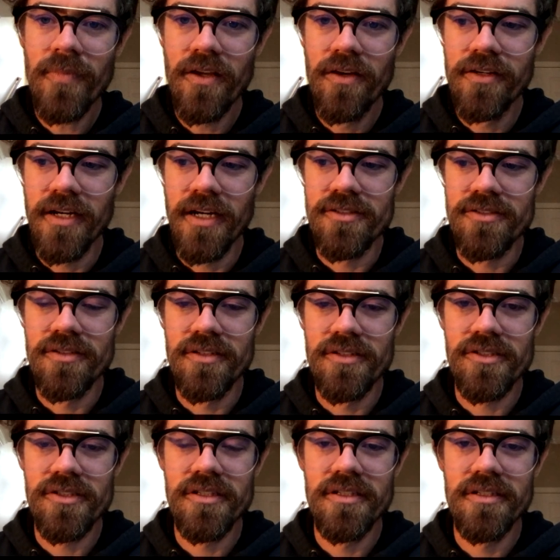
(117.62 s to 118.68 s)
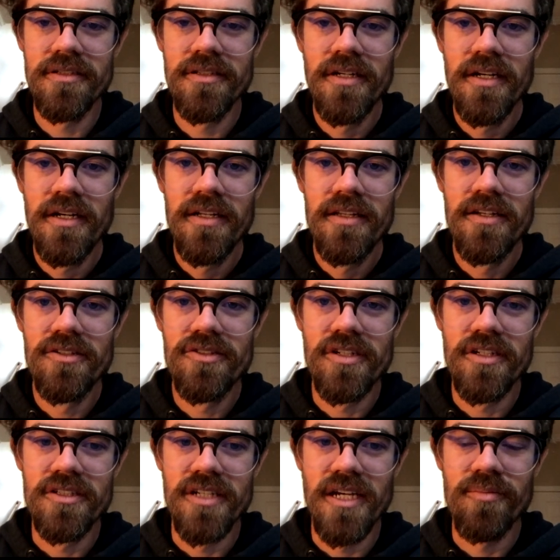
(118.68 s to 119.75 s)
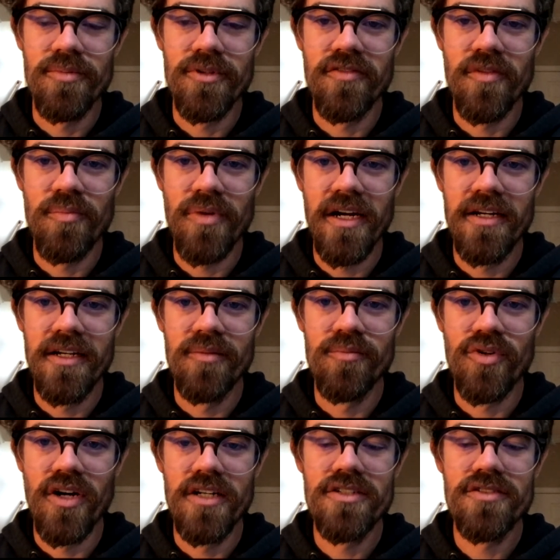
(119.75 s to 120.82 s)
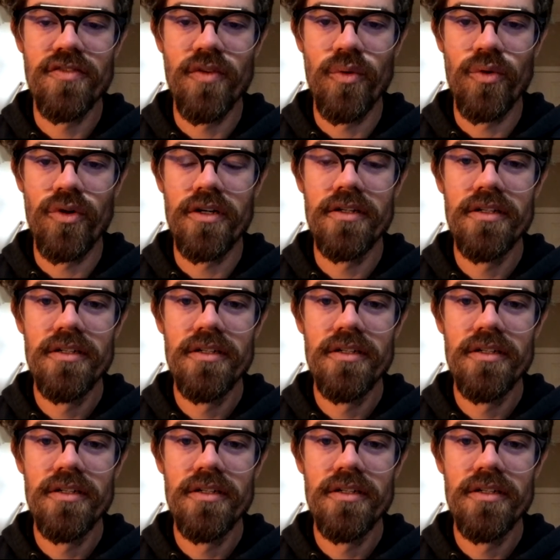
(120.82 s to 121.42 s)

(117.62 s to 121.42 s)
Okay, so there's an example of a binding price floor.